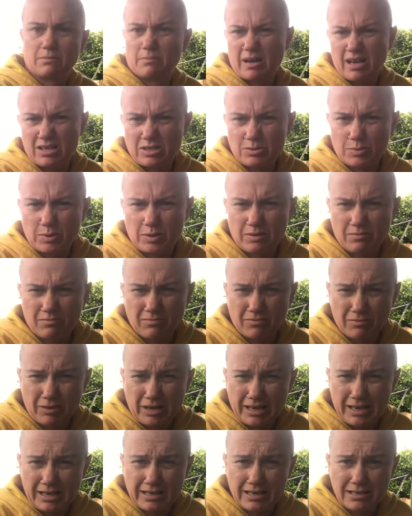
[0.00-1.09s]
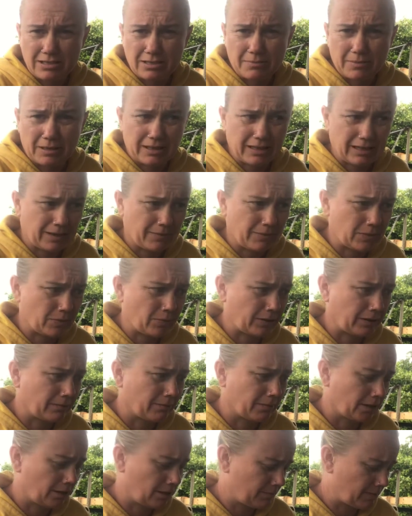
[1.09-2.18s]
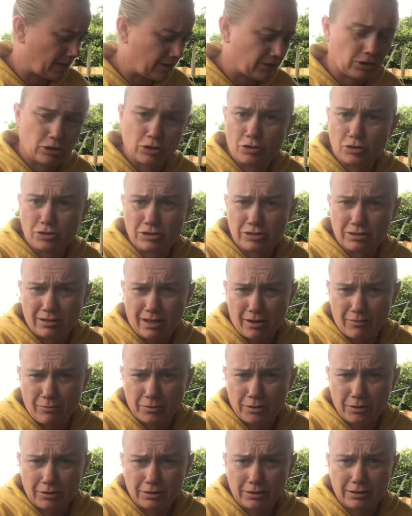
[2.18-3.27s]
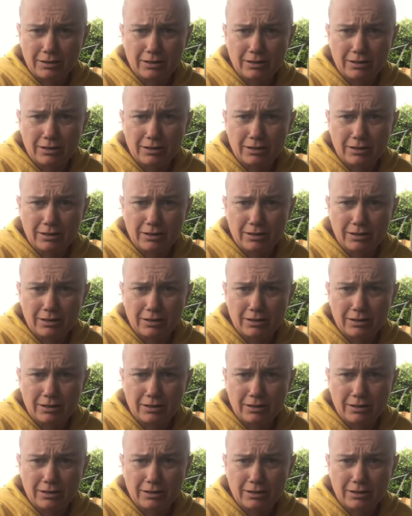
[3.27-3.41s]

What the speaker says: my husband. When he gets them, I get him to bring them home, and the girls at work.